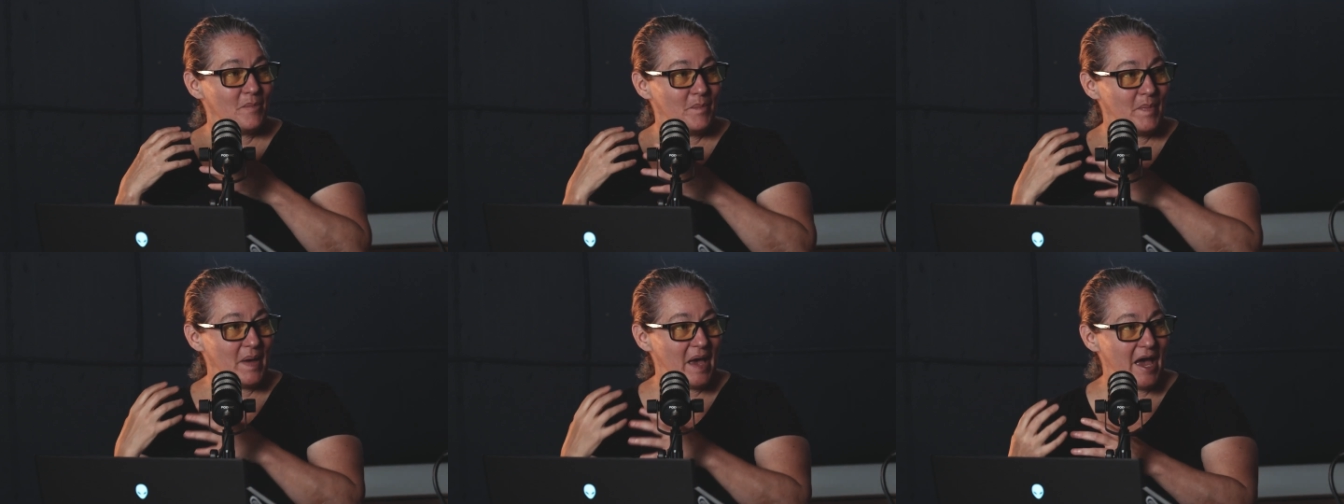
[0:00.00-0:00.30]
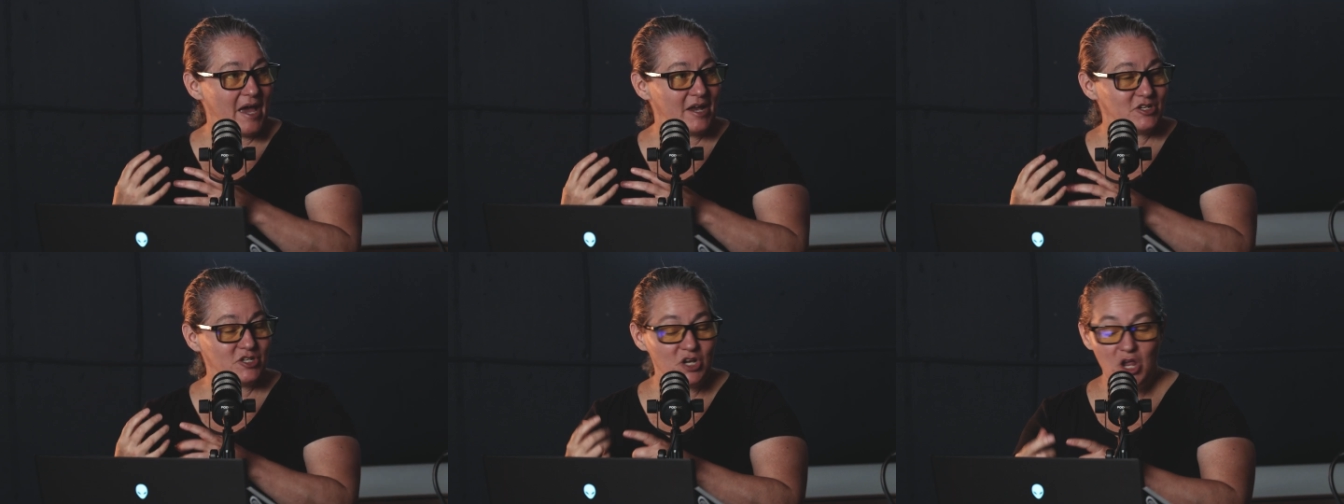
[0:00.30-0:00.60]

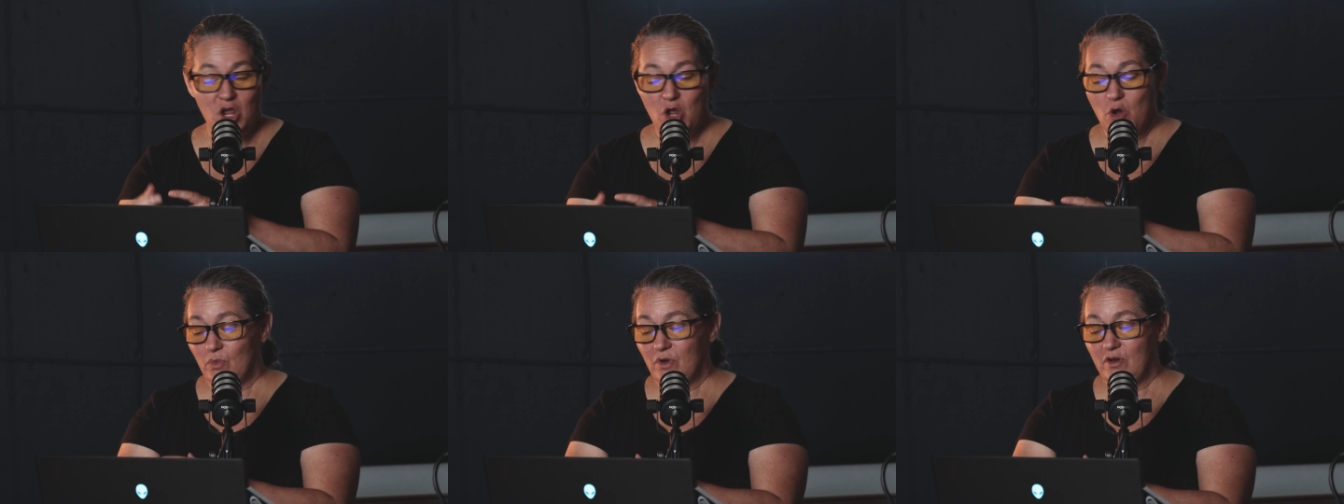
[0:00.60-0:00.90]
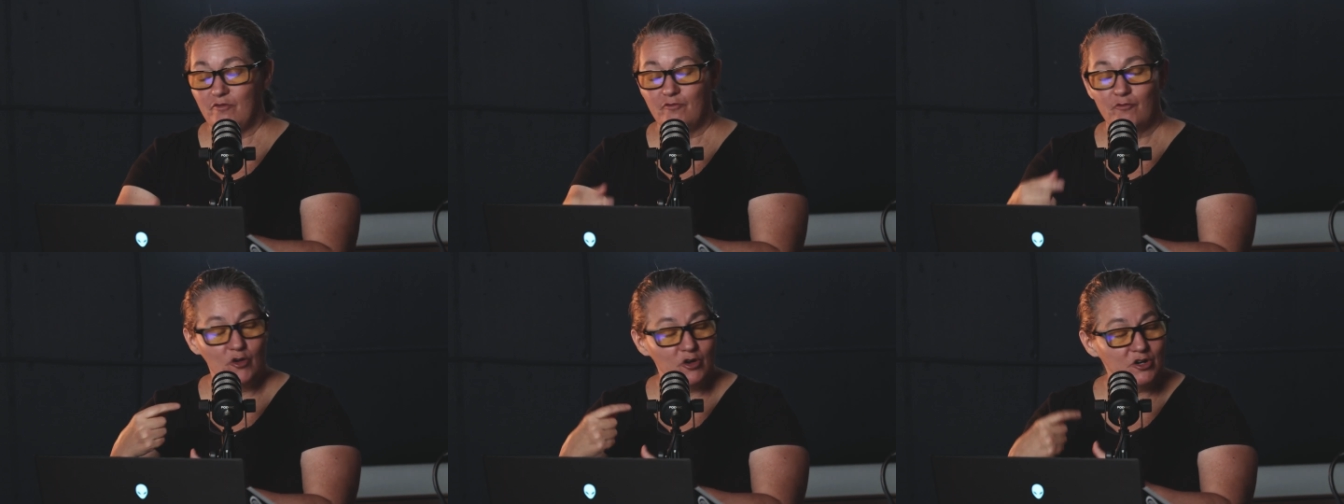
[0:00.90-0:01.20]
patch,
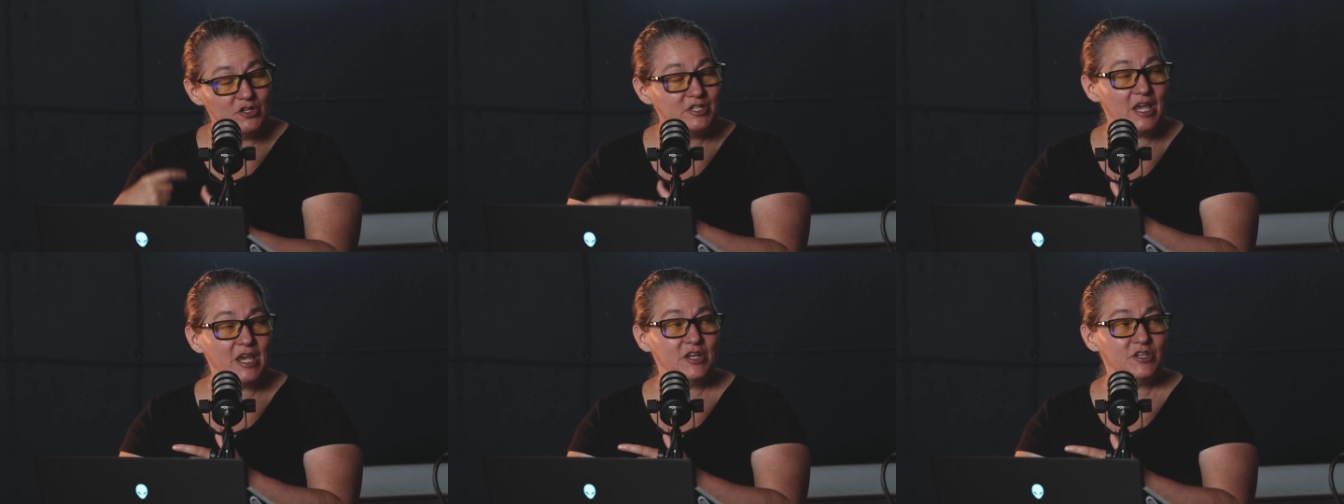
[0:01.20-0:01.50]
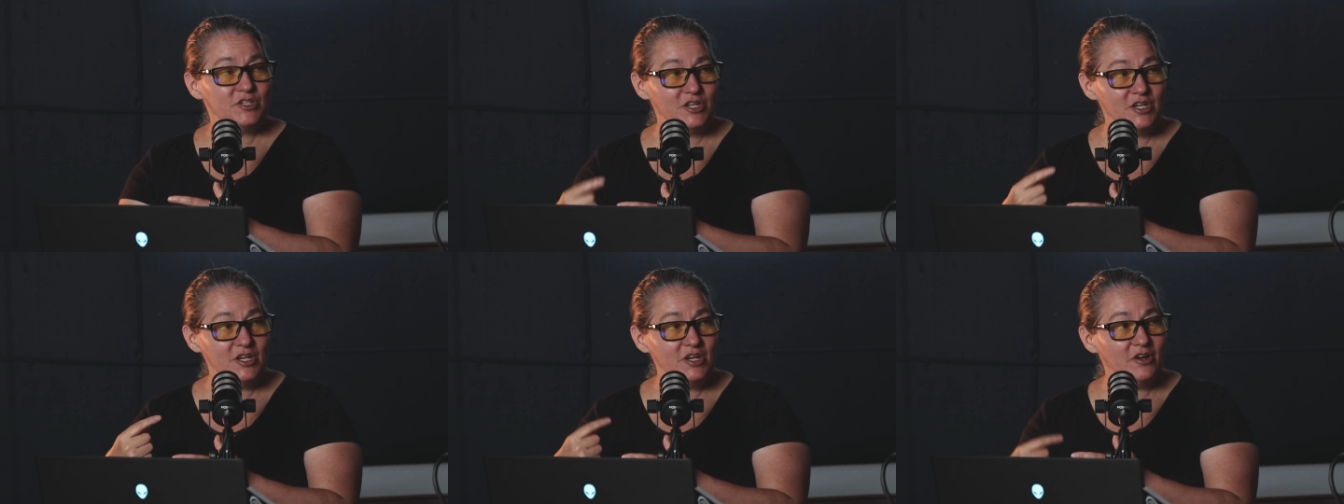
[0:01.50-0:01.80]
reverse
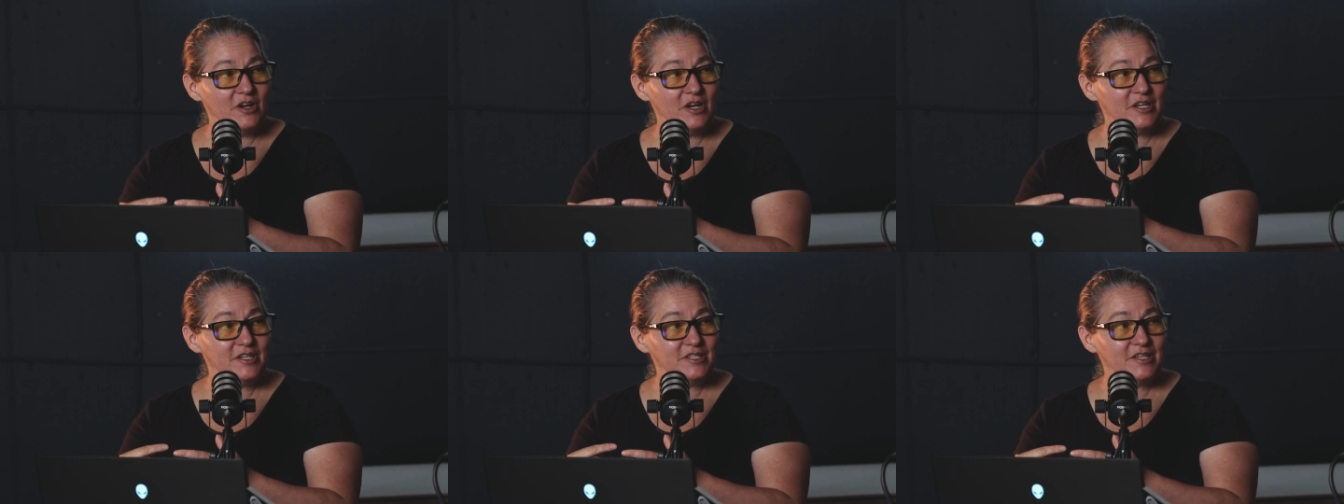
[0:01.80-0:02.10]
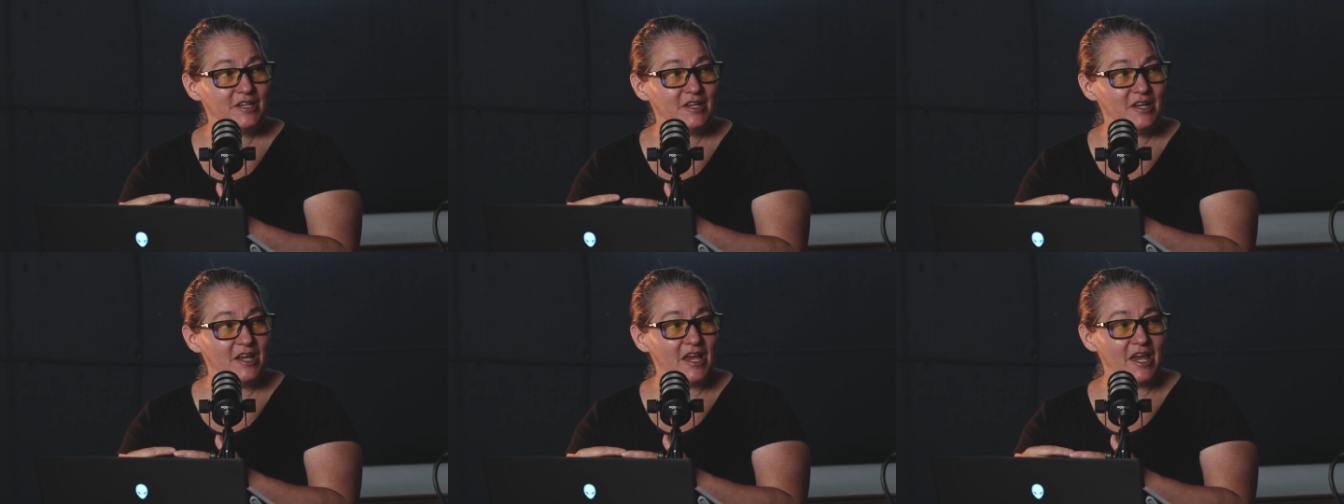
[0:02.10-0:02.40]
engineer it,